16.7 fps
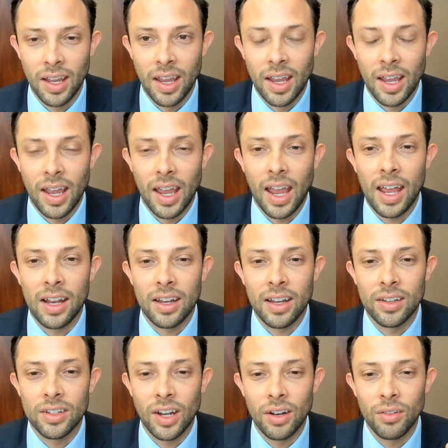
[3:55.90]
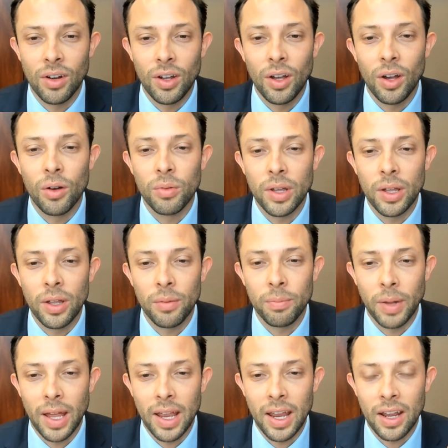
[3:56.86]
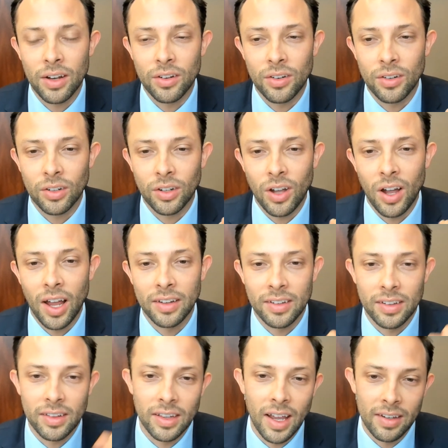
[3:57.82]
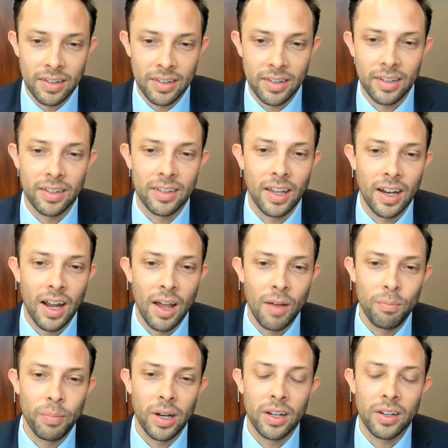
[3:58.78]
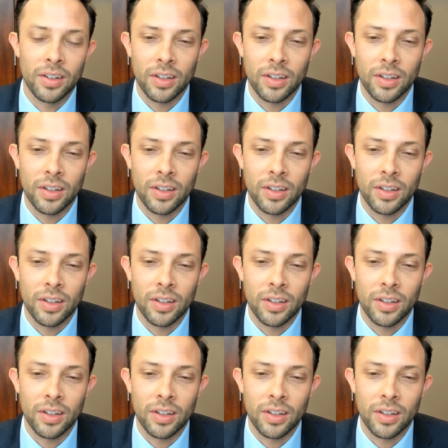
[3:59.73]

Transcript: And in general, a will plan costs less to set up, but it's going to